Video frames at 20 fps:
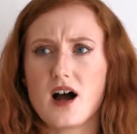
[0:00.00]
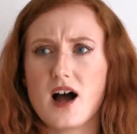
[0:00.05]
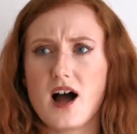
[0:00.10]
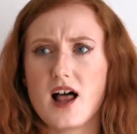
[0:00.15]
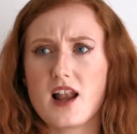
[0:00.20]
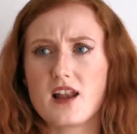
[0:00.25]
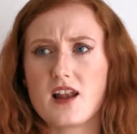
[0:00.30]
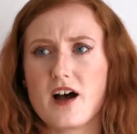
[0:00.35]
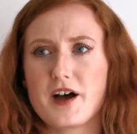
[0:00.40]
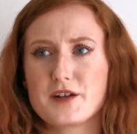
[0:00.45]

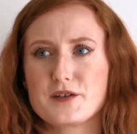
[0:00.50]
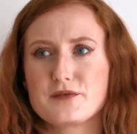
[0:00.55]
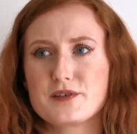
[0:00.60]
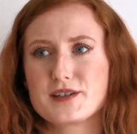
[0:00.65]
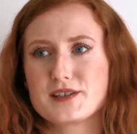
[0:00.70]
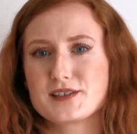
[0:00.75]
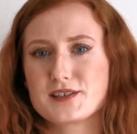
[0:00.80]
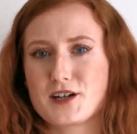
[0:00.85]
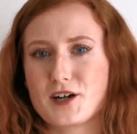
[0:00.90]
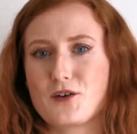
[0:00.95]
A lot of
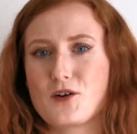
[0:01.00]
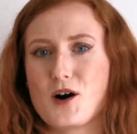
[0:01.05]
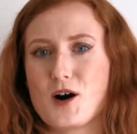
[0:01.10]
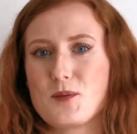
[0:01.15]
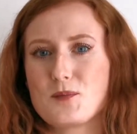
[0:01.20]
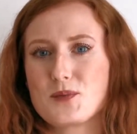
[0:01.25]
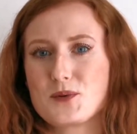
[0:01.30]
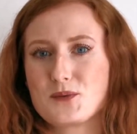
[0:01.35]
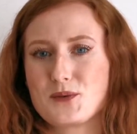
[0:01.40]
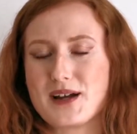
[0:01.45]
us grow
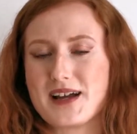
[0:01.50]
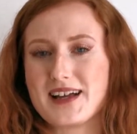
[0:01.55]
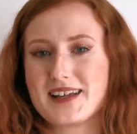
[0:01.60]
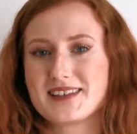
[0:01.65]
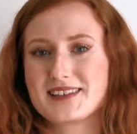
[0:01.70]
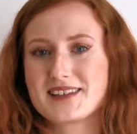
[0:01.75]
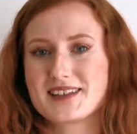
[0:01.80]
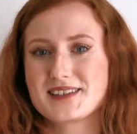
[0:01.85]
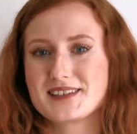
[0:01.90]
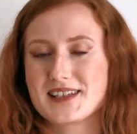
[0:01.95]
up with
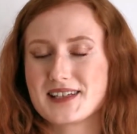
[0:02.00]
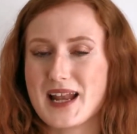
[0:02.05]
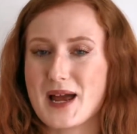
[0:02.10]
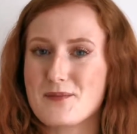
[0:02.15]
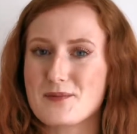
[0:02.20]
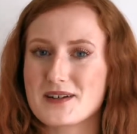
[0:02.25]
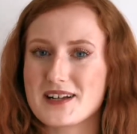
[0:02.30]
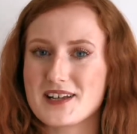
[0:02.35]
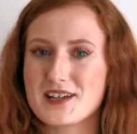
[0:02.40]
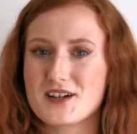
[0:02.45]

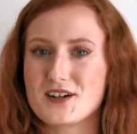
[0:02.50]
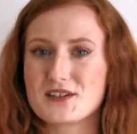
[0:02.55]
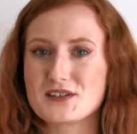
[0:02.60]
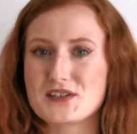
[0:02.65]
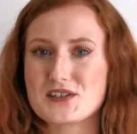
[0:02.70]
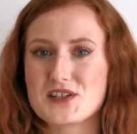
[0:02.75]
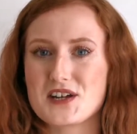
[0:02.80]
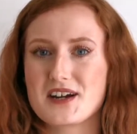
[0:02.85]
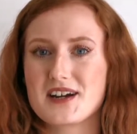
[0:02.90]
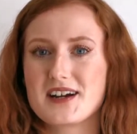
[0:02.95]
celebrity
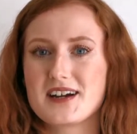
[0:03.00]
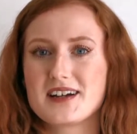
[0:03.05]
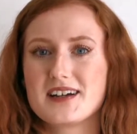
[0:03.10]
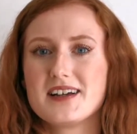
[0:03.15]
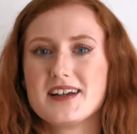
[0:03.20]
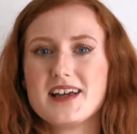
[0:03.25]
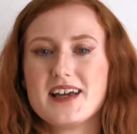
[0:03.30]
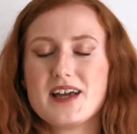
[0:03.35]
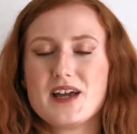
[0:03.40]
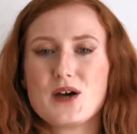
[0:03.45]
culture,
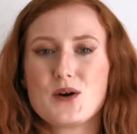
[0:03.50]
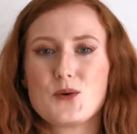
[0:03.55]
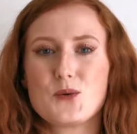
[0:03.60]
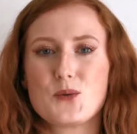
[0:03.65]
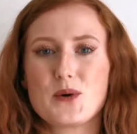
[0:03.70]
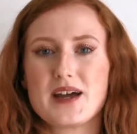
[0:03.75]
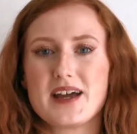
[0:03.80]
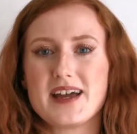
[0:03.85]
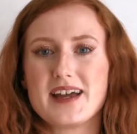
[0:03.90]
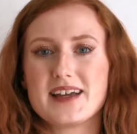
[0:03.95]

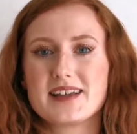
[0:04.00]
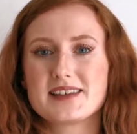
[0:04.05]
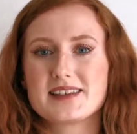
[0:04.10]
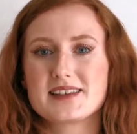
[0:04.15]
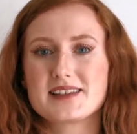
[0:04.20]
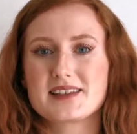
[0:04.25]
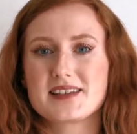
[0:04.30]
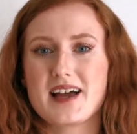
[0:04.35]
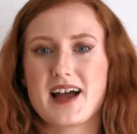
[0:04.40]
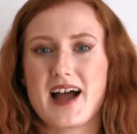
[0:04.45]
with
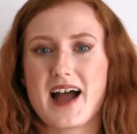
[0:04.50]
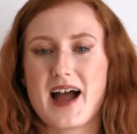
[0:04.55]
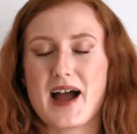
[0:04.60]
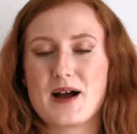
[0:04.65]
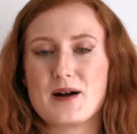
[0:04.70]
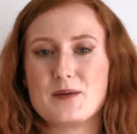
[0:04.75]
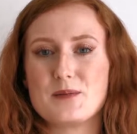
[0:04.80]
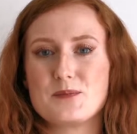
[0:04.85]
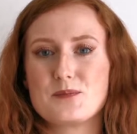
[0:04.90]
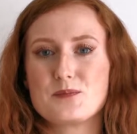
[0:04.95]

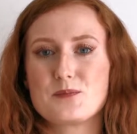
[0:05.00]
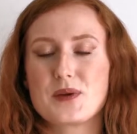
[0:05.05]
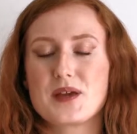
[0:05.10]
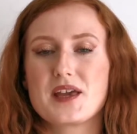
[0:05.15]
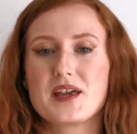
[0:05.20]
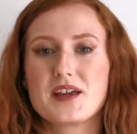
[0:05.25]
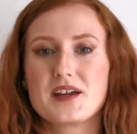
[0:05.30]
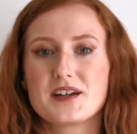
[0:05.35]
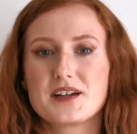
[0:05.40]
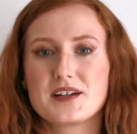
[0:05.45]
um,
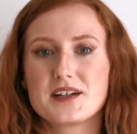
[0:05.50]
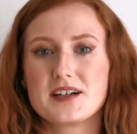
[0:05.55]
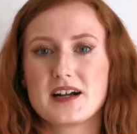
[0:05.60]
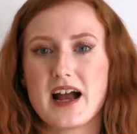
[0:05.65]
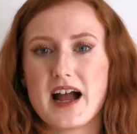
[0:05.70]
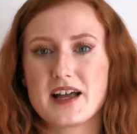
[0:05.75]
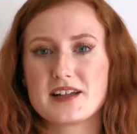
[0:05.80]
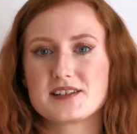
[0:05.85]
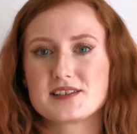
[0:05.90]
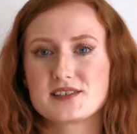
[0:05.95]
peer
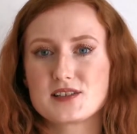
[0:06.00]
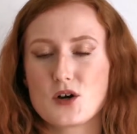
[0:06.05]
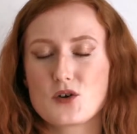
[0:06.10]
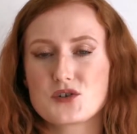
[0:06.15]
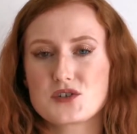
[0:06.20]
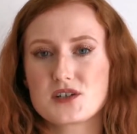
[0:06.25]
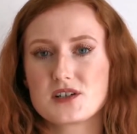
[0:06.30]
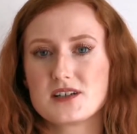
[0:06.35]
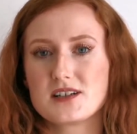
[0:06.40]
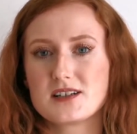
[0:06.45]
and
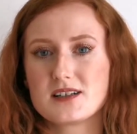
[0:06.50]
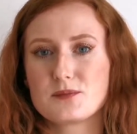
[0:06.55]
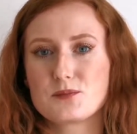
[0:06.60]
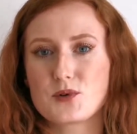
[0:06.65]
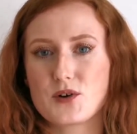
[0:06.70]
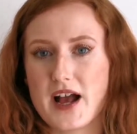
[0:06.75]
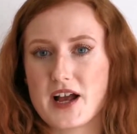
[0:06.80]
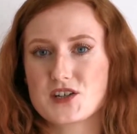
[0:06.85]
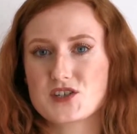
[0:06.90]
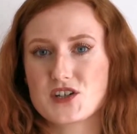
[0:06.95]
social
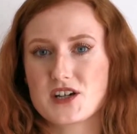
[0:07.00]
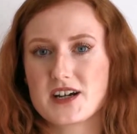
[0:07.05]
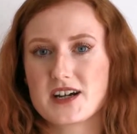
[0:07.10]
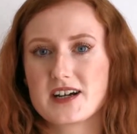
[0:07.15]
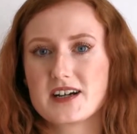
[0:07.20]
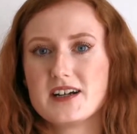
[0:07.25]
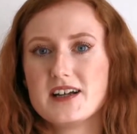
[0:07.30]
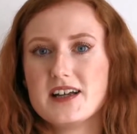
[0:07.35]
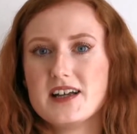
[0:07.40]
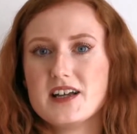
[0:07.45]

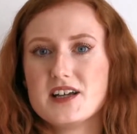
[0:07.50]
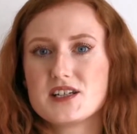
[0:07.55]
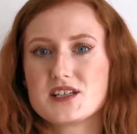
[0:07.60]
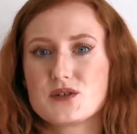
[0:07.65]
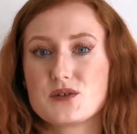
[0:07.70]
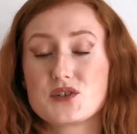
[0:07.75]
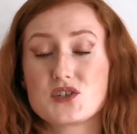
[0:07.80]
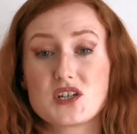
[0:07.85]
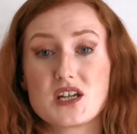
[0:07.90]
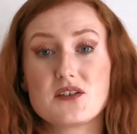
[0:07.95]
pressure
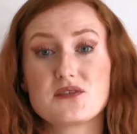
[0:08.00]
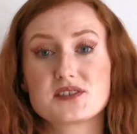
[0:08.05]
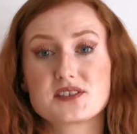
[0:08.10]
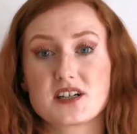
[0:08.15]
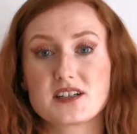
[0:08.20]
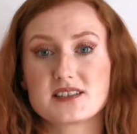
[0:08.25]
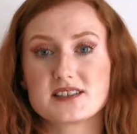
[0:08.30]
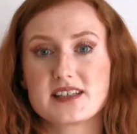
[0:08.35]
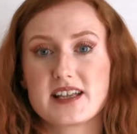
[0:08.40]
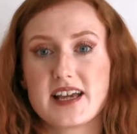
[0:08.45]
to achieve
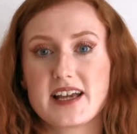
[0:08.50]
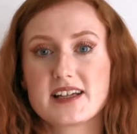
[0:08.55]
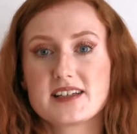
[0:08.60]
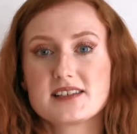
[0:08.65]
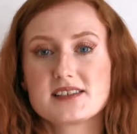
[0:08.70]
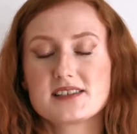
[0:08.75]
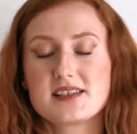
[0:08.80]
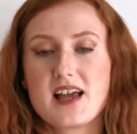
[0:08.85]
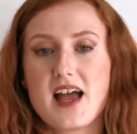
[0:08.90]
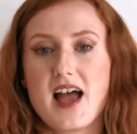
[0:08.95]
certain things.